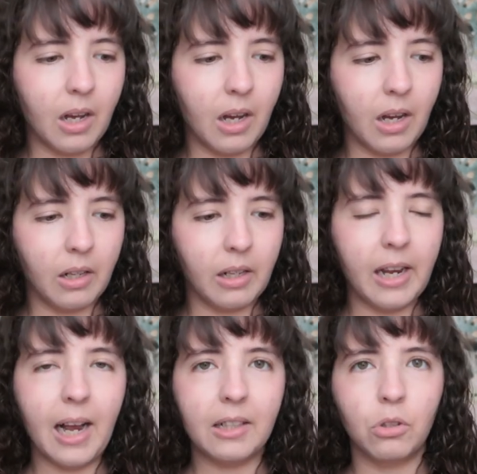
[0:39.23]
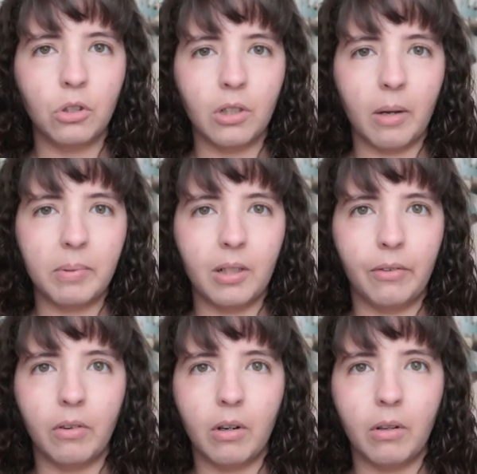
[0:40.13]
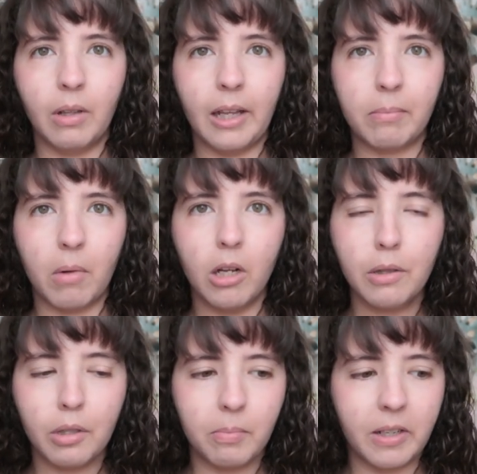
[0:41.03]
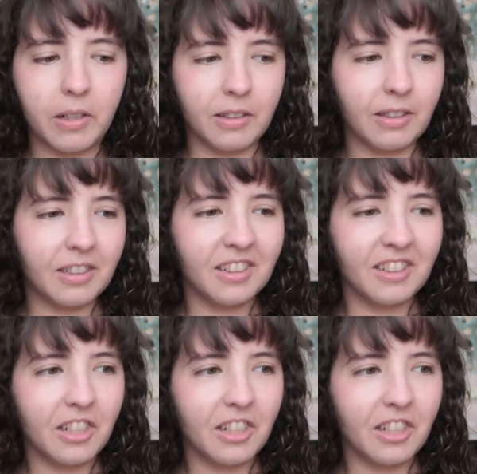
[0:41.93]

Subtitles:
I had to stop several months because,